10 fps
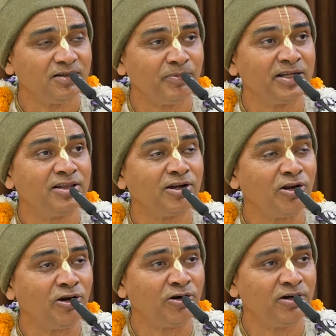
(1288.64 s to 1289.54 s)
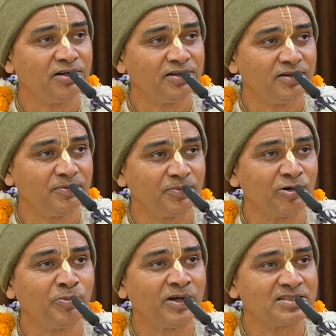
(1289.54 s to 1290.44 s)
by the Lord,
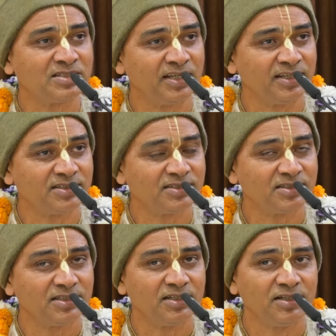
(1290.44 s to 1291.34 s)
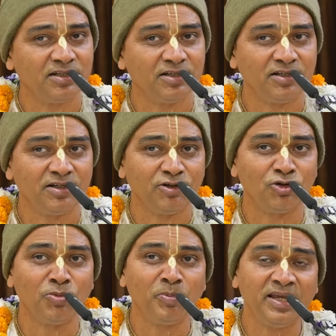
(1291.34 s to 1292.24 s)
Prabhupada says,
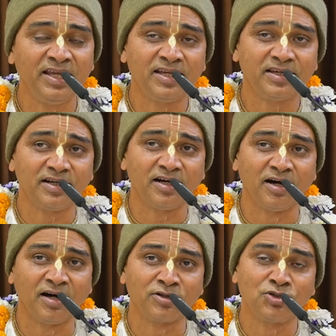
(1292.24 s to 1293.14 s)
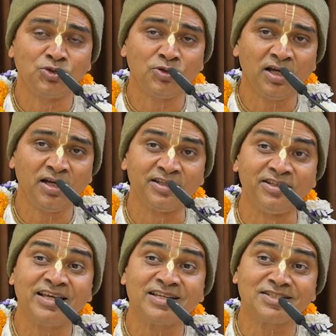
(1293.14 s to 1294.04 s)
to make Arjuna
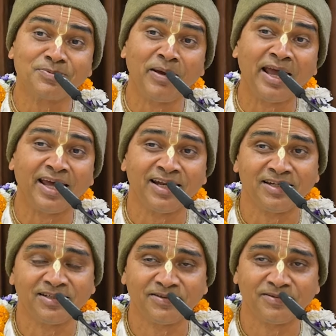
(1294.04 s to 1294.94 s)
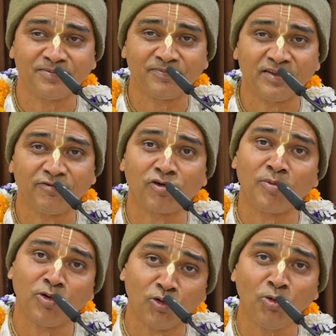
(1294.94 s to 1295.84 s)
yes man,
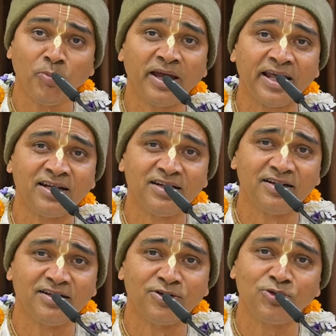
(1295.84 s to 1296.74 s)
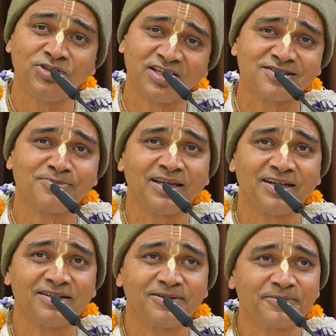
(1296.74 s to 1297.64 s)
from no man to yes
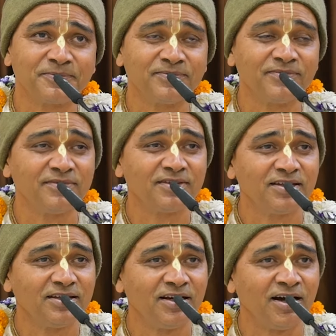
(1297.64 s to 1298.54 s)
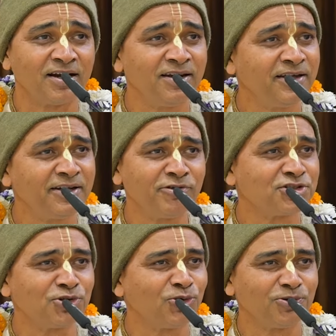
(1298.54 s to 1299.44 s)
man. Earlier he
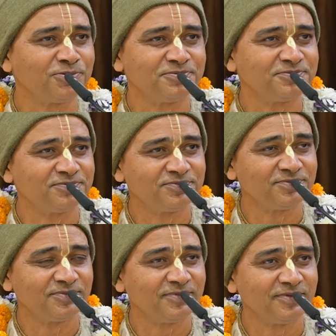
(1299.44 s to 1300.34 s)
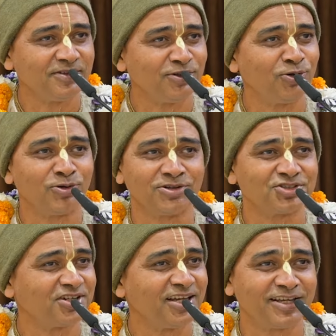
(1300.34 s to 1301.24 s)
was no. No,
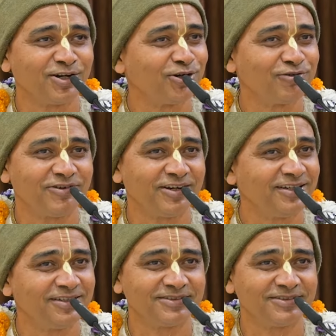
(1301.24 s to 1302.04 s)
Krishna, I cannot fight.